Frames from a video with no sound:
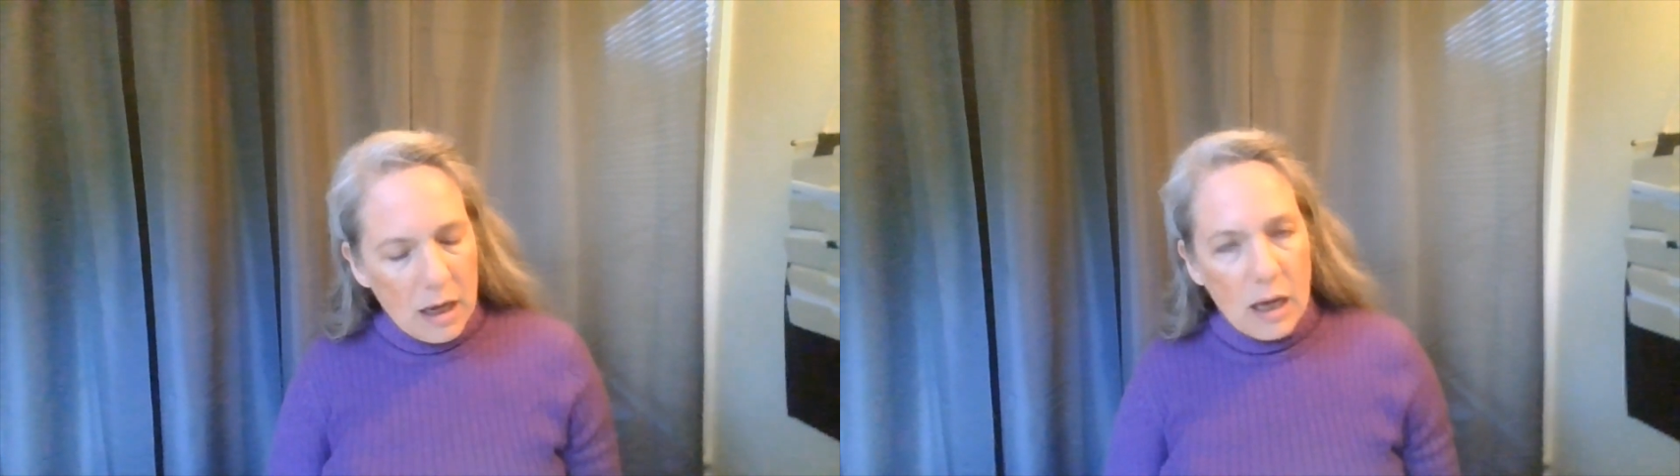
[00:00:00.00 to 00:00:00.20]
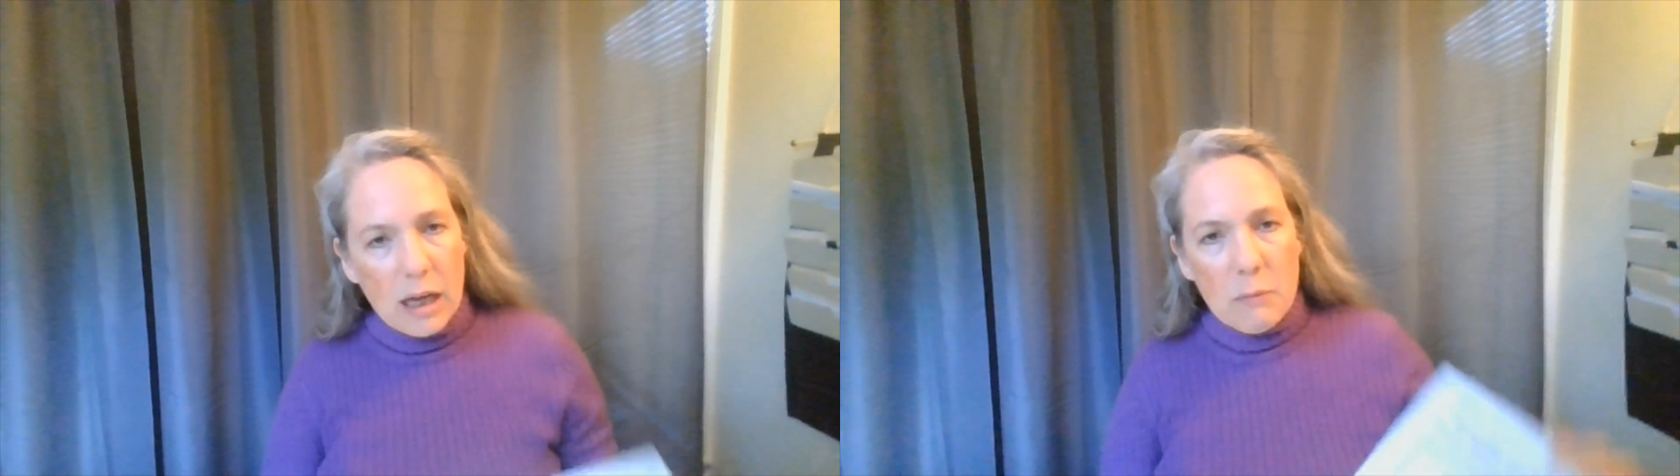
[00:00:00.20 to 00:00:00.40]

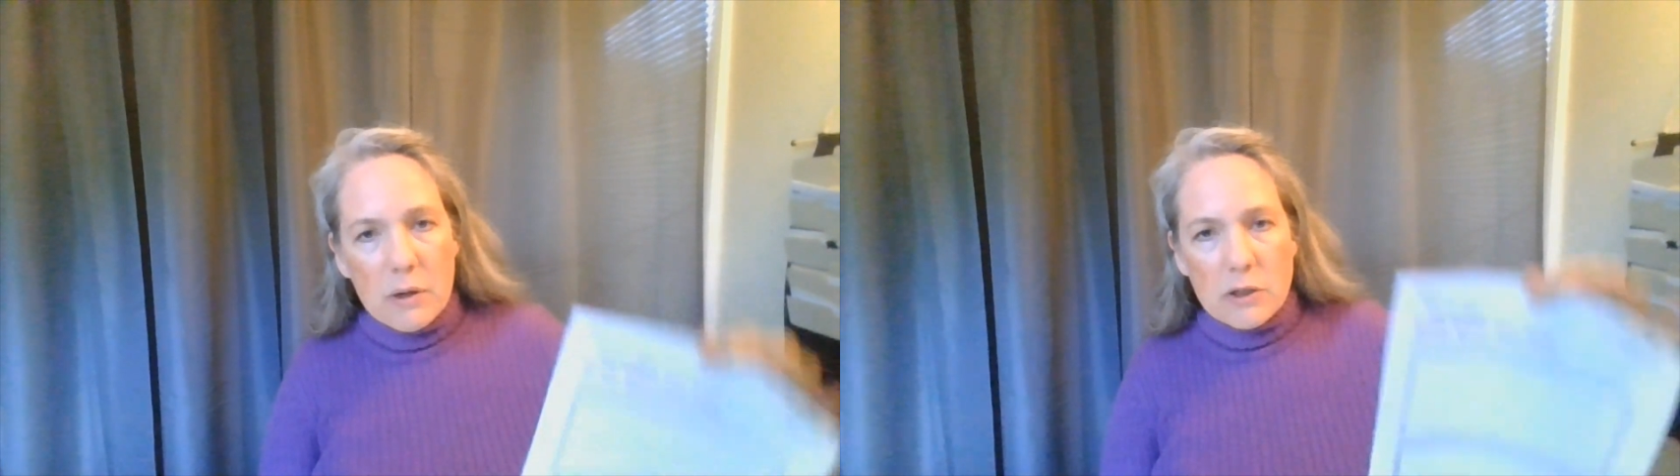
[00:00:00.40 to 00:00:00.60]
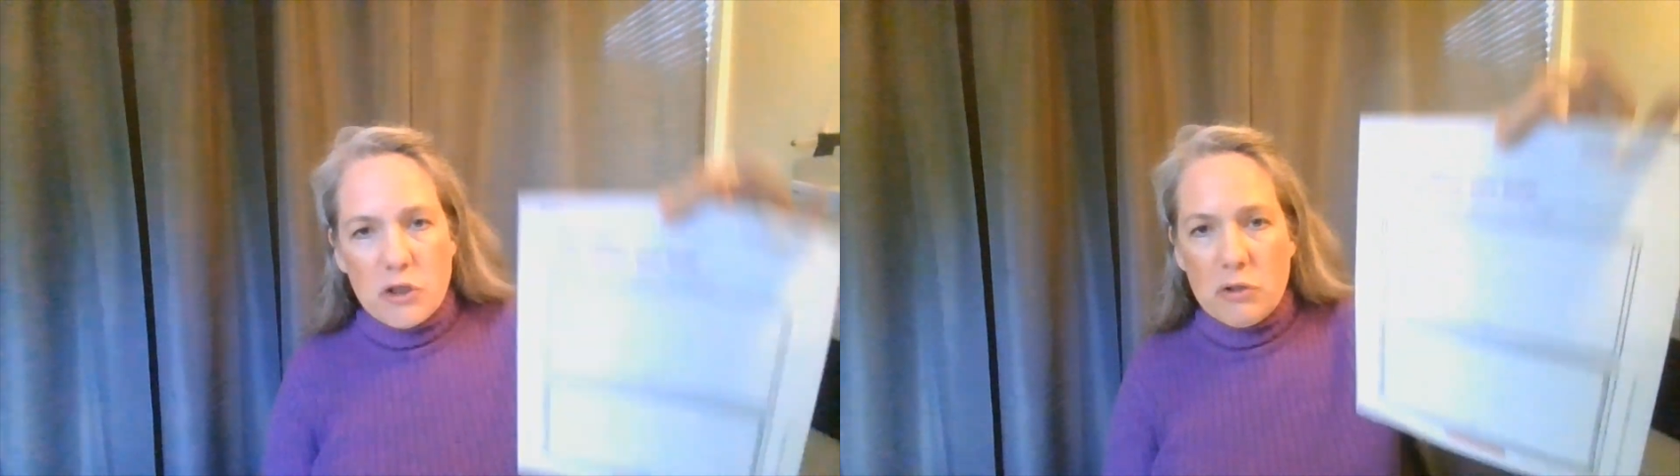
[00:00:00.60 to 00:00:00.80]
I
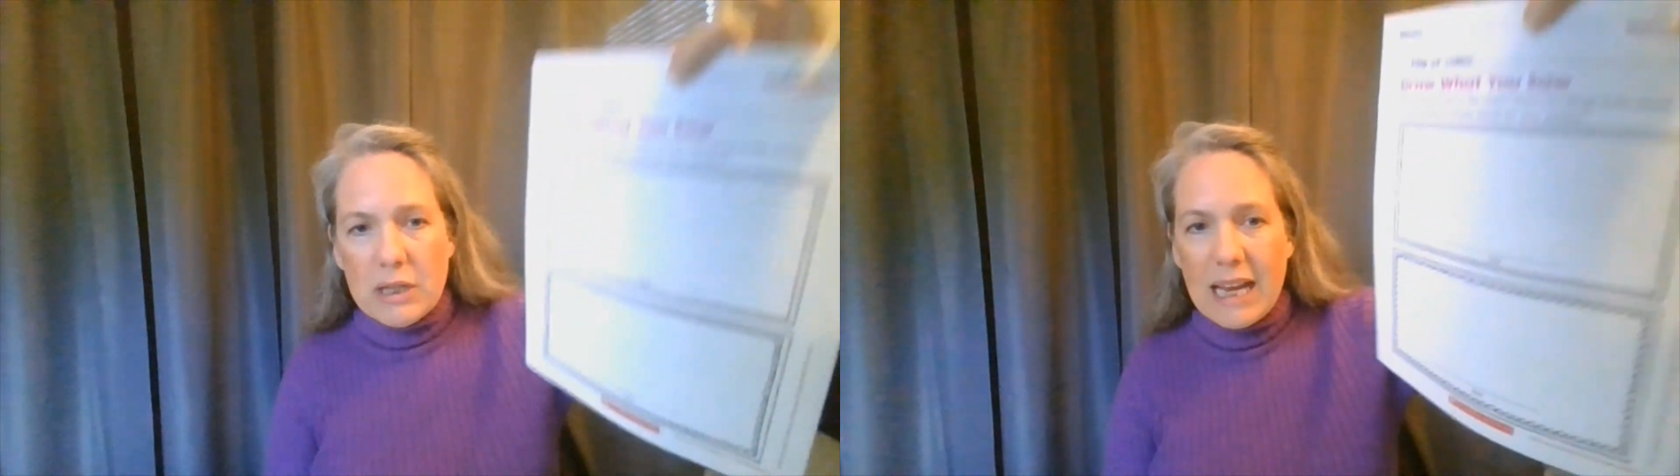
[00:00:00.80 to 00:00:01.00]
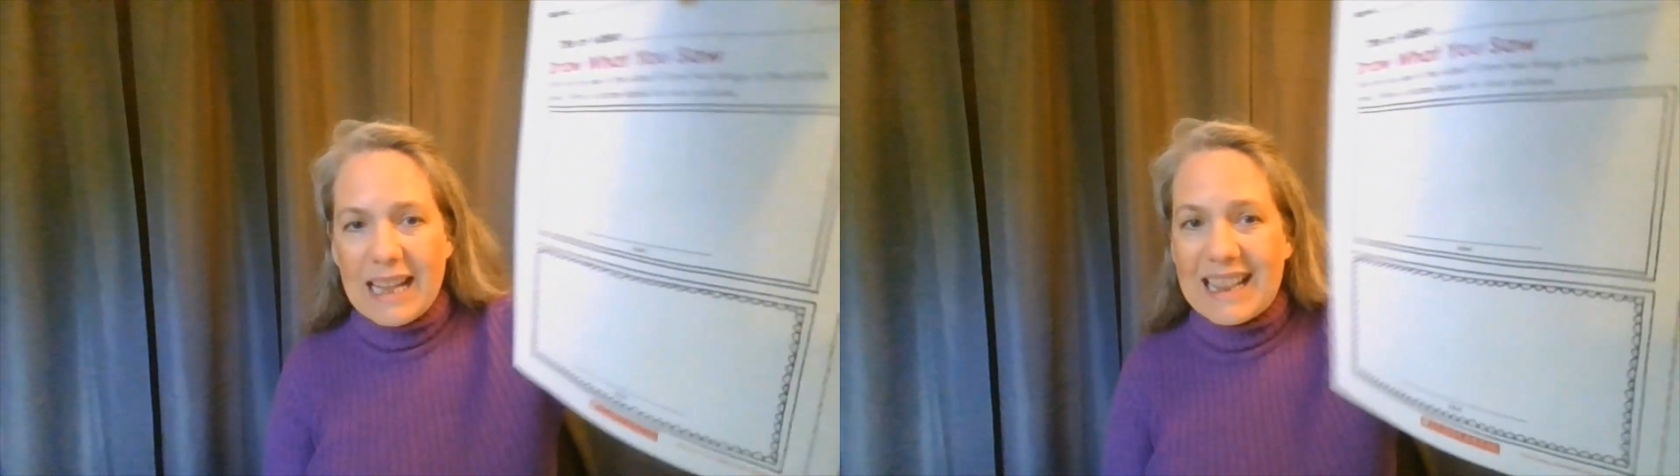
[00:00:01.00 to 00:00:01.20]
want you to
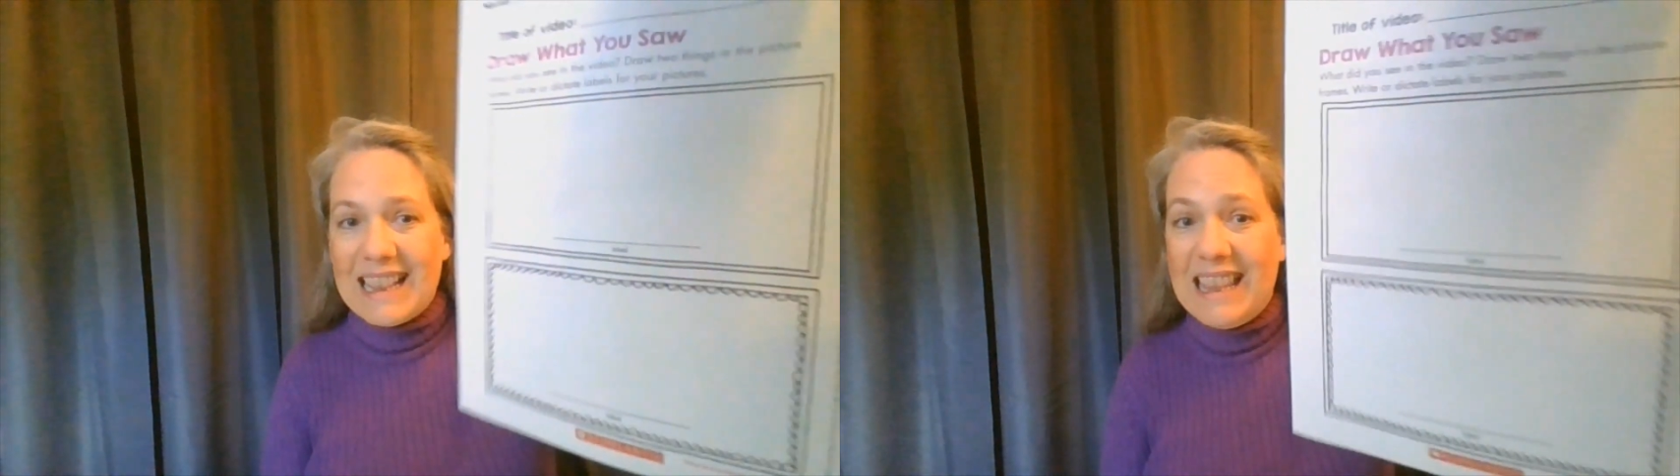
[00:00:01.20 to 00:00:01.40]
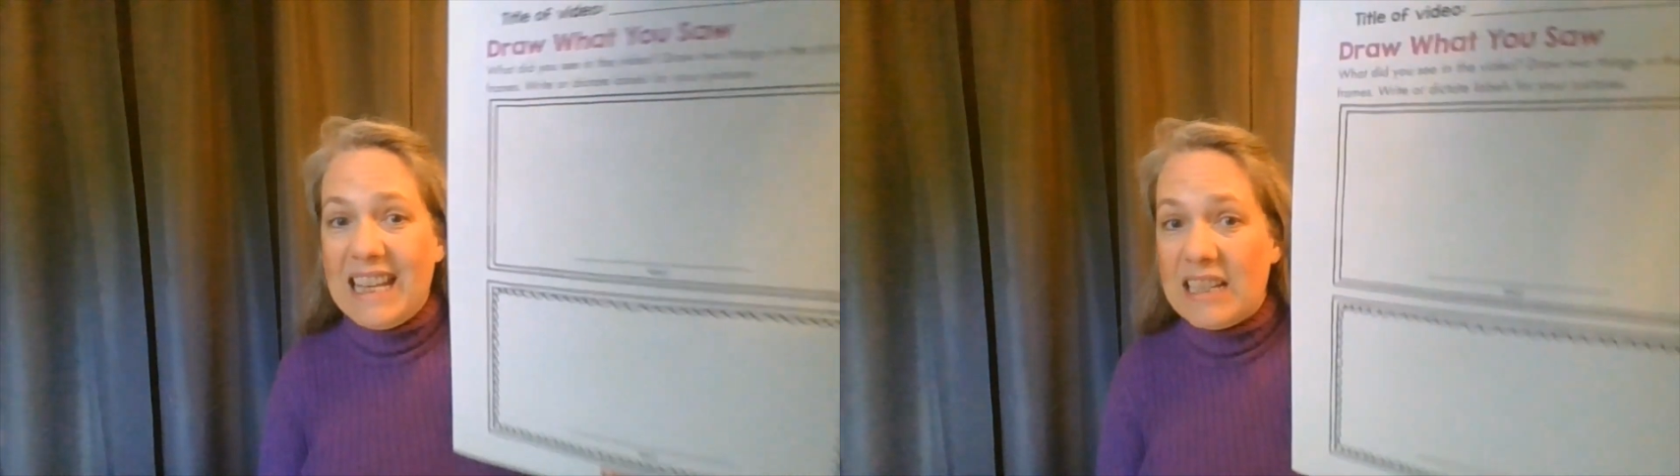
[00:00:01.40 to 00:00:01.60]
get
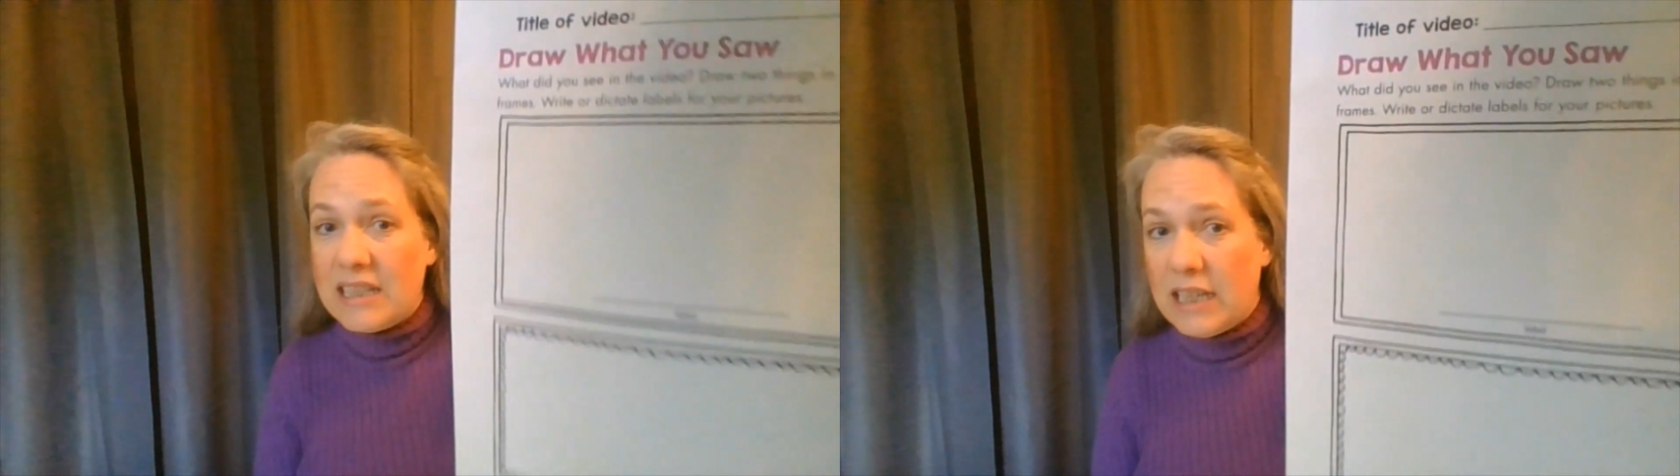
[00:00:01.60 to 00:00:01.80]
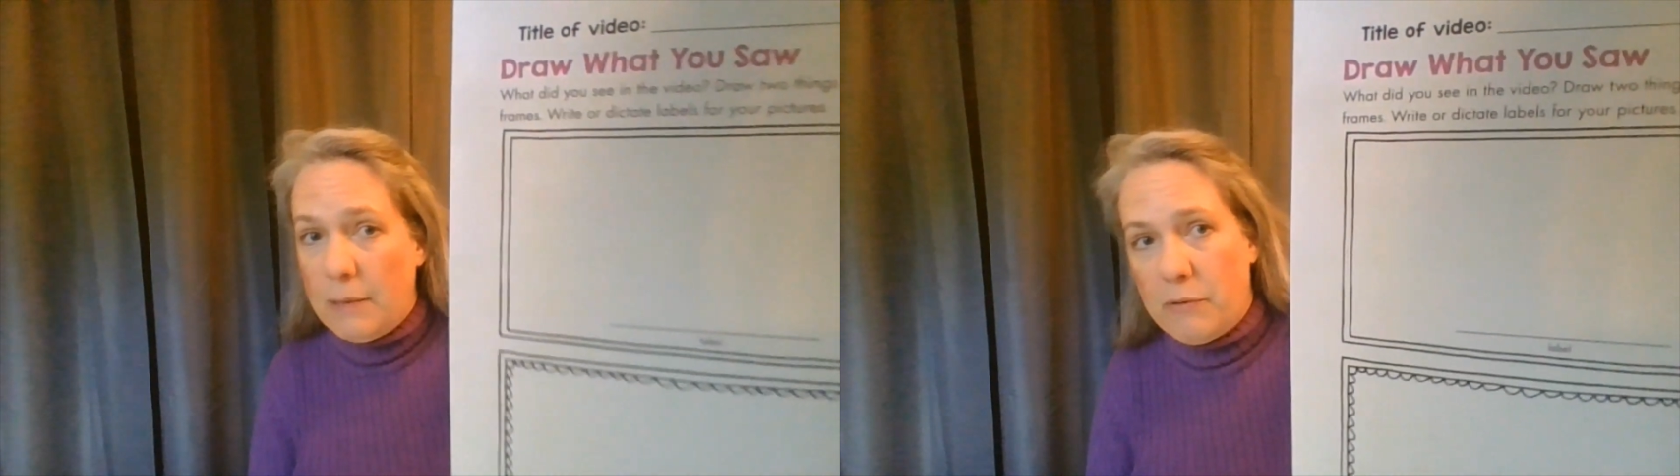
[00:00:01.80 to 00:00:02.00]
this
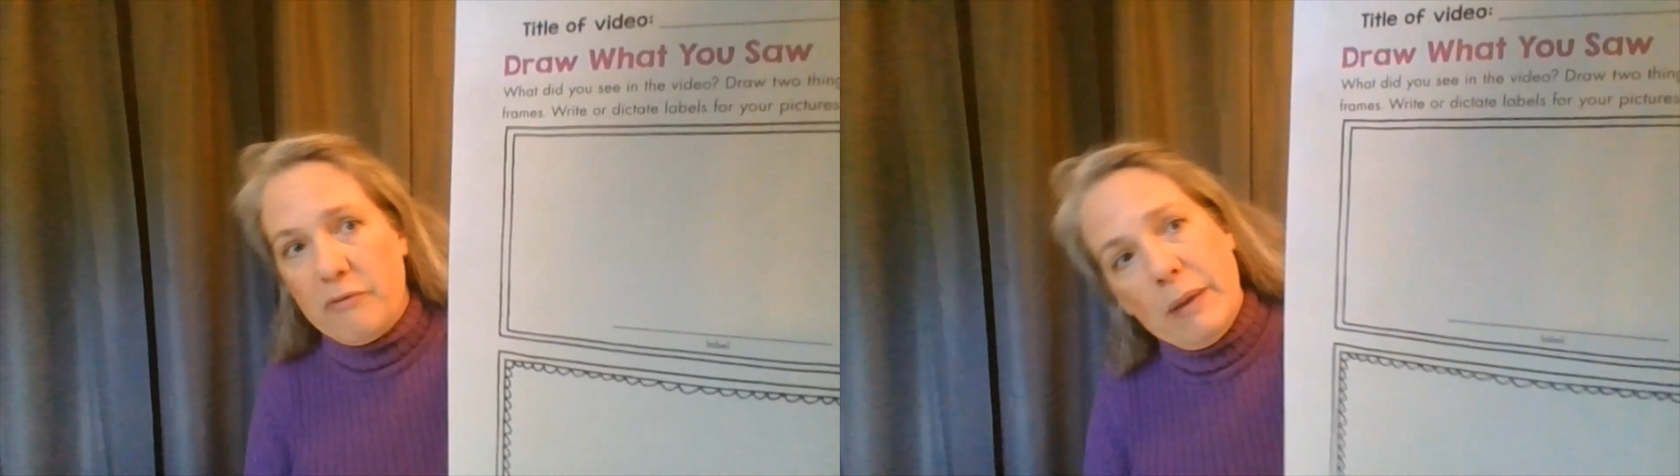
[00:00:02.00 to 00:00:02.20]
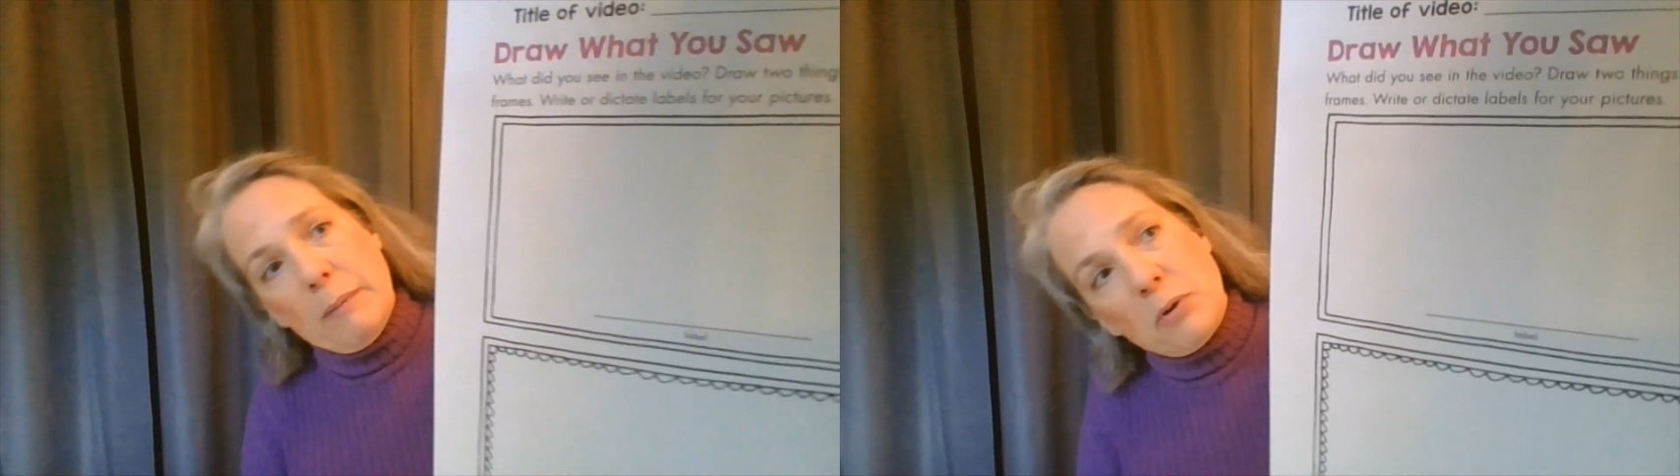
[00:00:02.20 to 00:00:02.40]
type of paper.